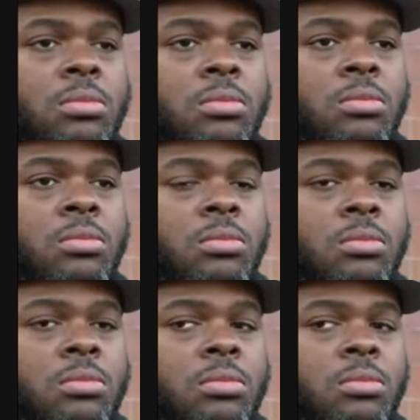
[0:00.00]

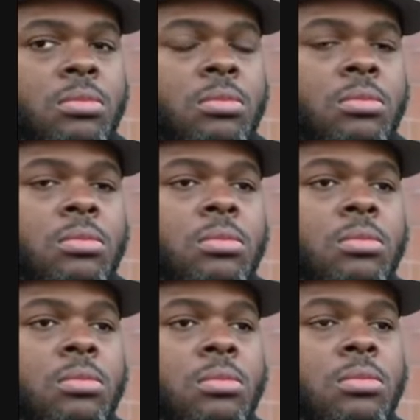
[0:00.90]

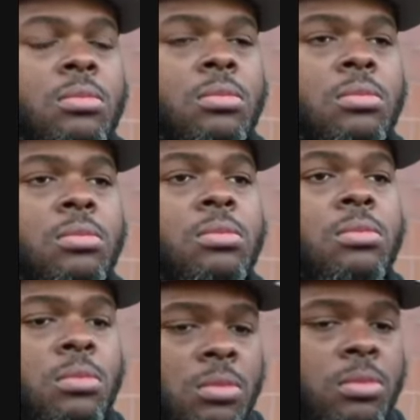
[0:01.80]

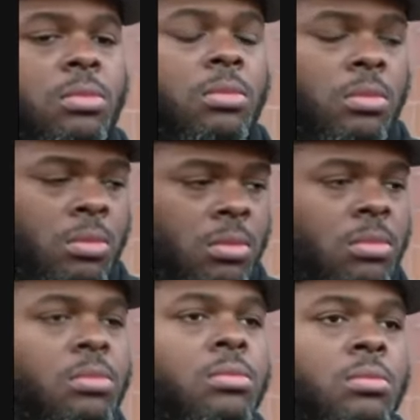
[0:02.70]

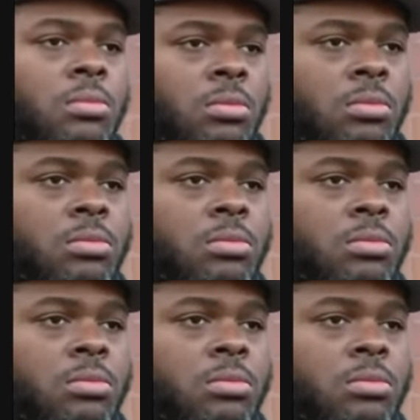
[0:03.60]
(silent)